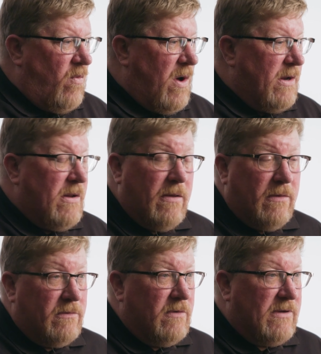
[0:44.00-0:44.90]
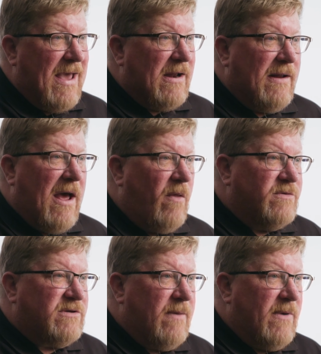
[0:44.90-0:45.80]
One, you can't allow
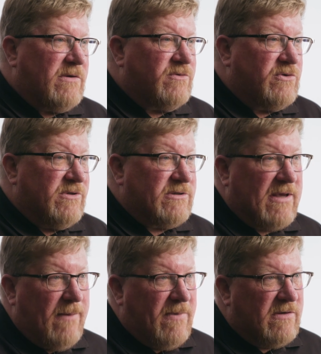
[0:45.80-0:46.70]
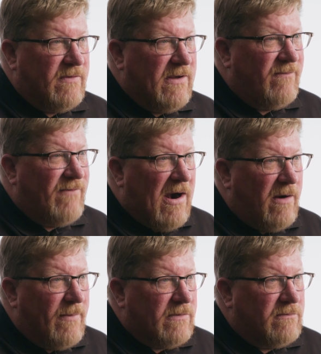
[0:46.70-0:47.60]
those chemicals to escape into the
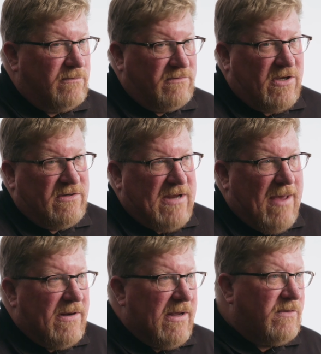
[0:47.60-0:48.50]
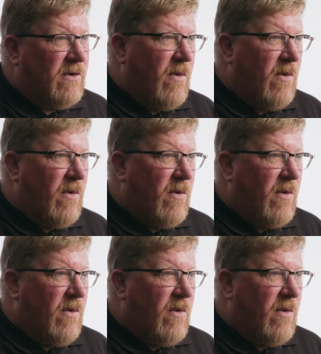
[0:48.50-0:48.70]
environment and contaminate the